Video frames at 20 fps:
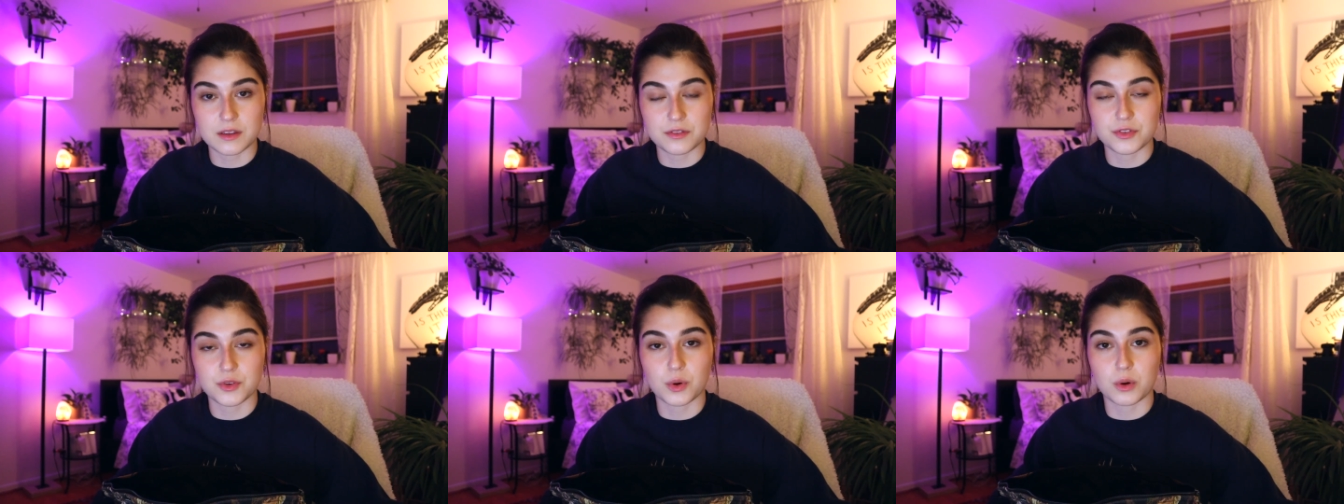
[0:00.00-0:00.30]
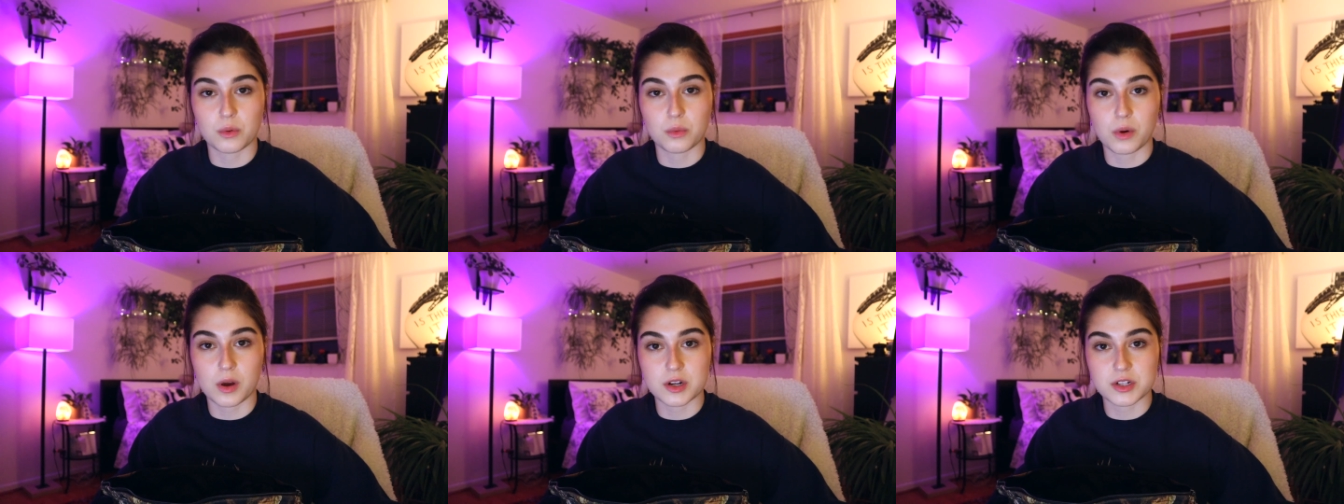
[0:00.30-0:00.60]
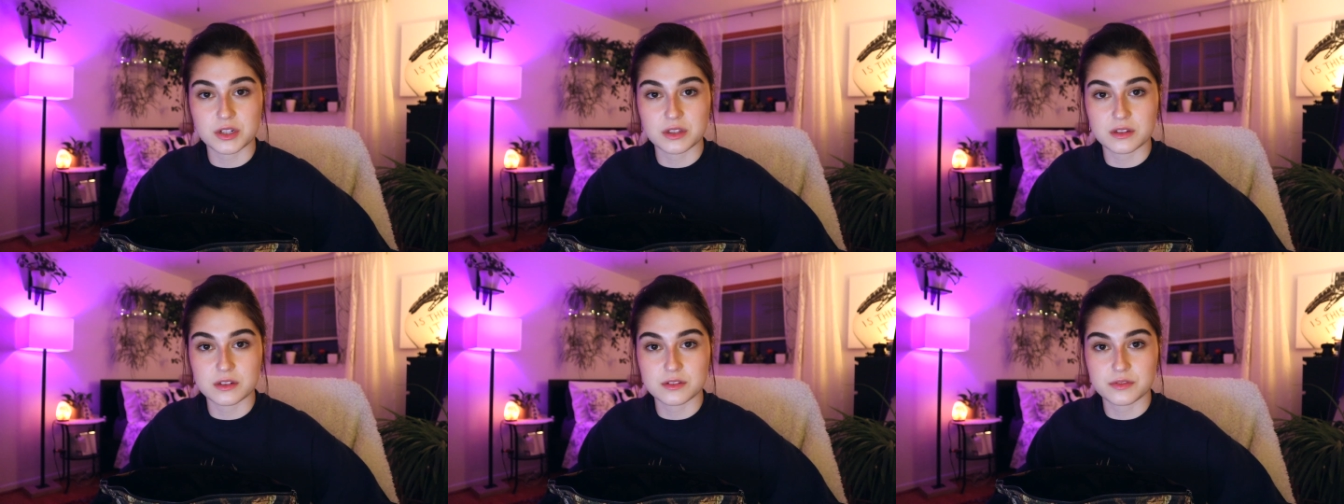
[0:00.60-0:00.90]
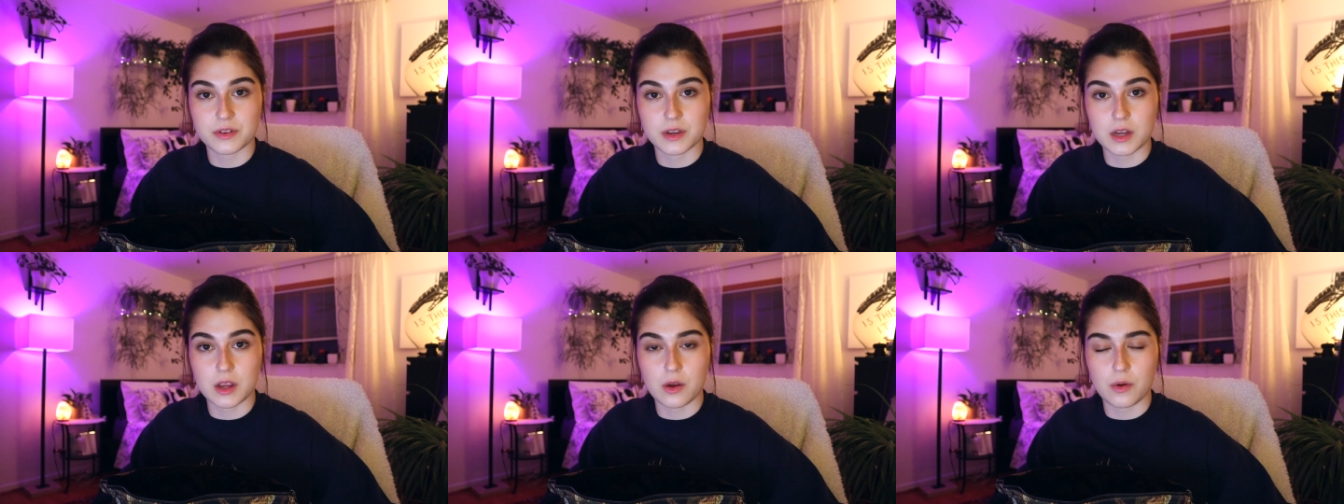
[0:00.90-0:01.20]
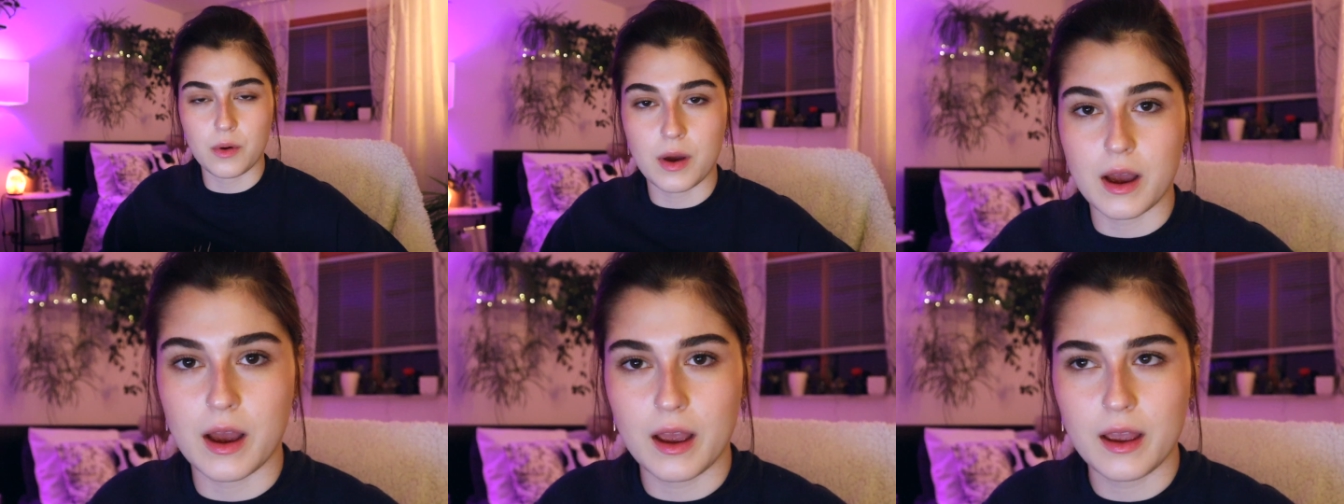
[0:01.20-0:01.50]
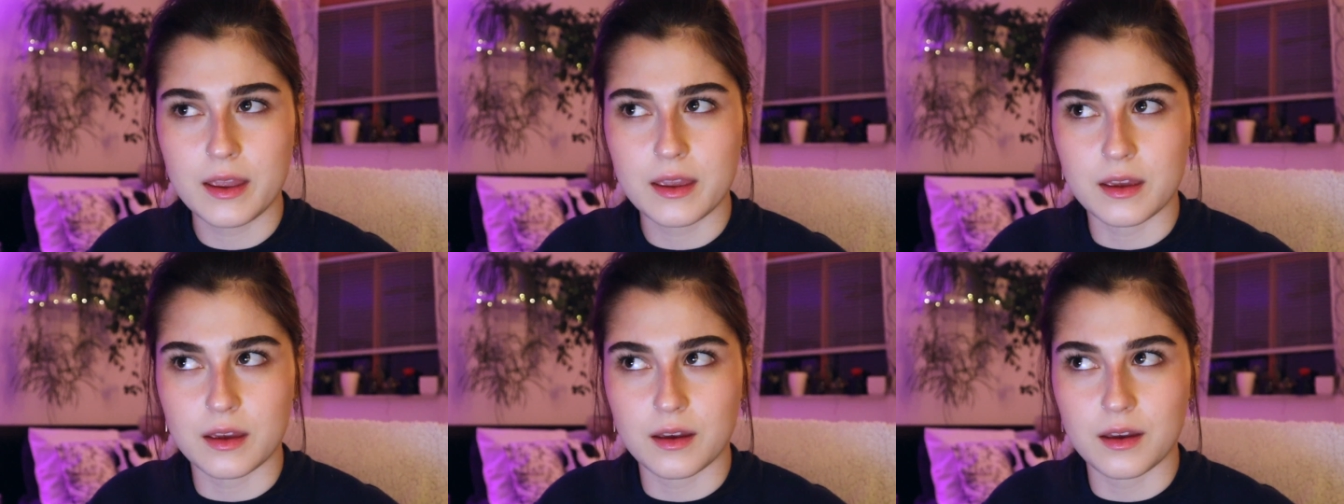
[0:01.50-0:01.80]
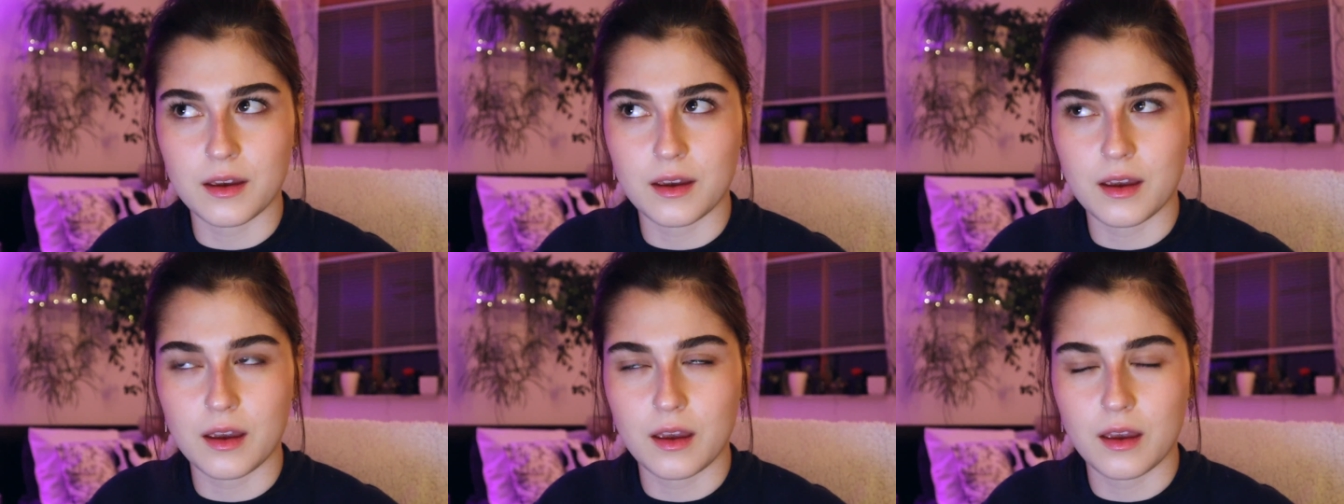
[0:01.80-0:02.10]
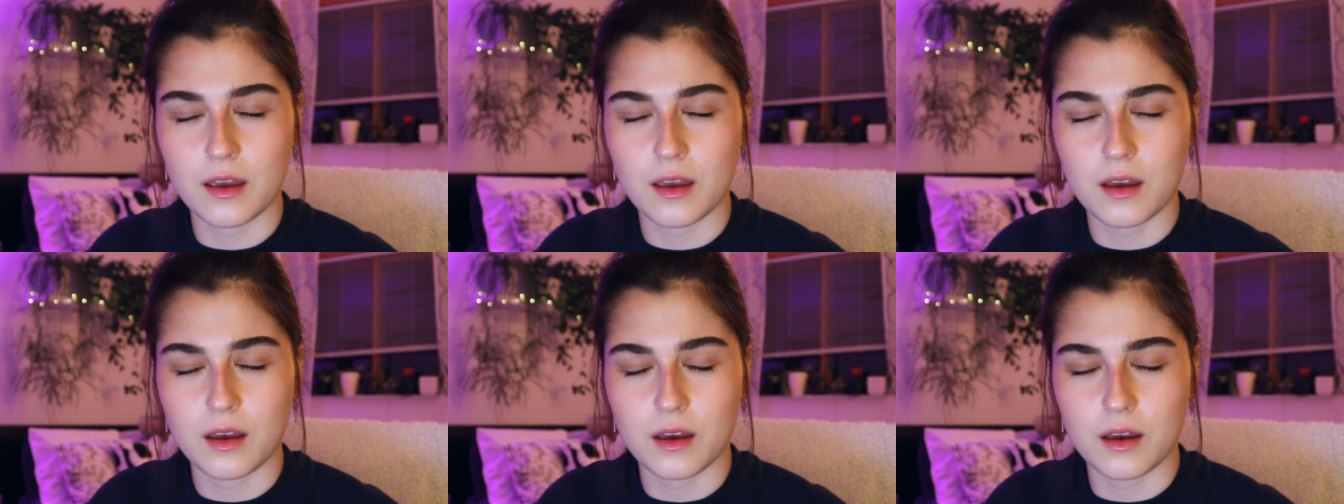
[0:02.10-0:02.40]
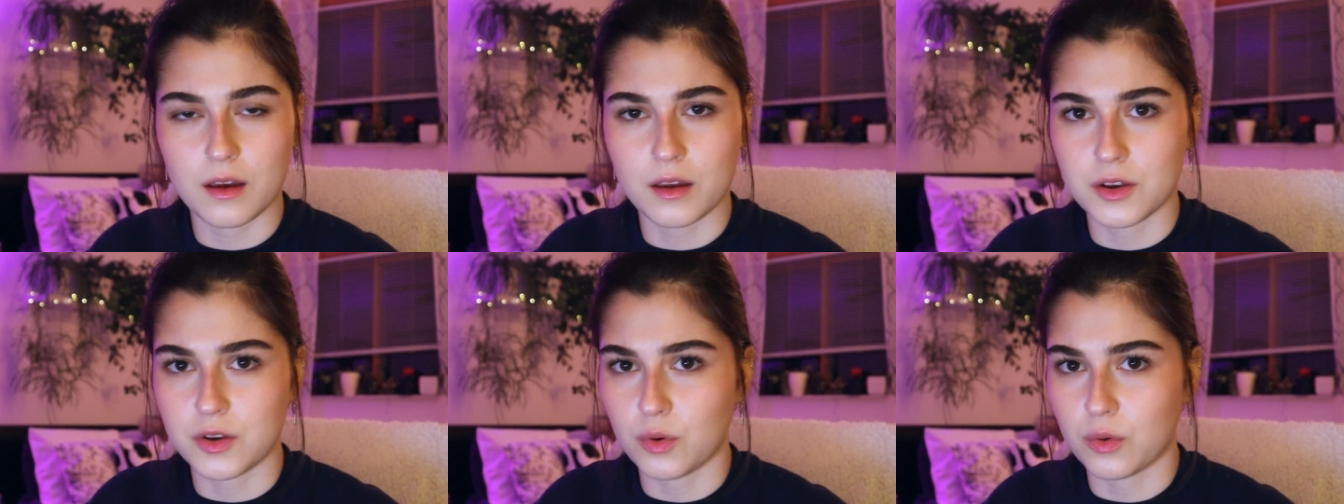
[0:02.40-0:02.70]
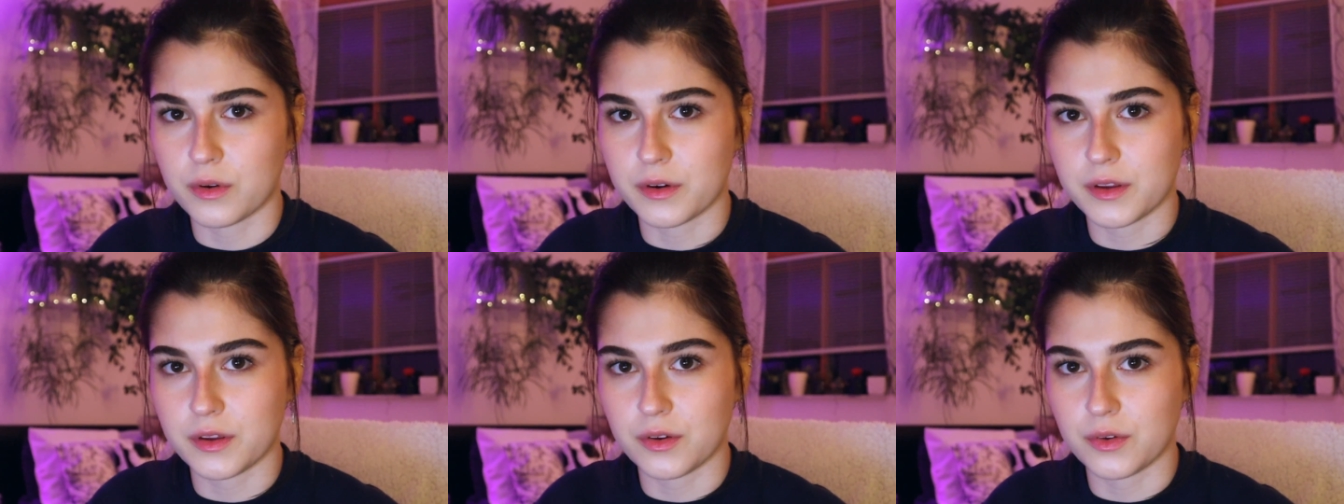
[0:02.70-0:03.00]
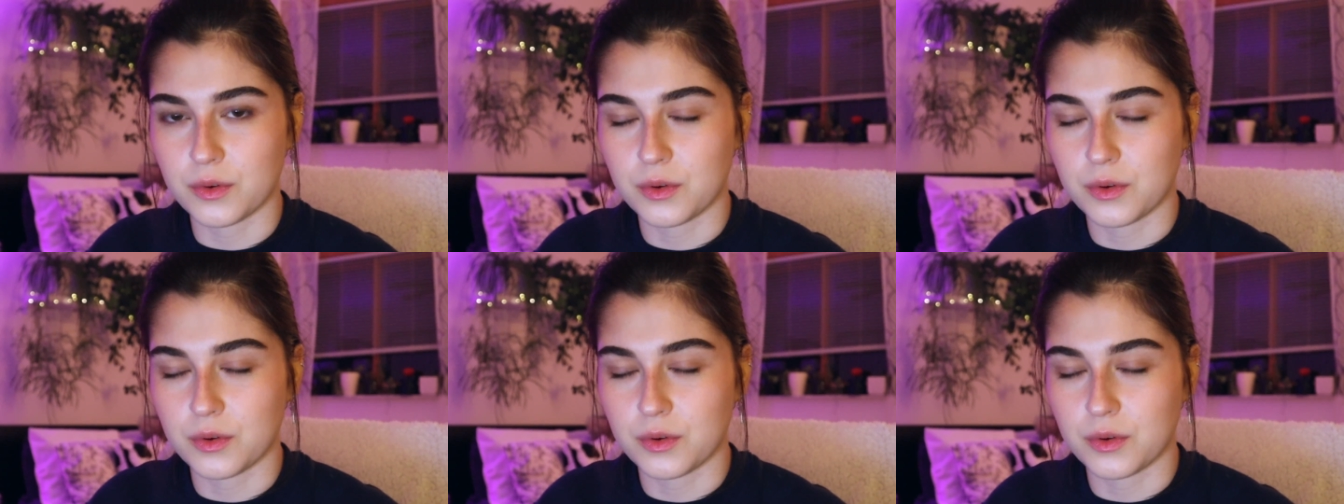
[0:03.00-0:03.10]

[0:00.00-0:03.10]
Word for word: If you are watching this video, I adore you.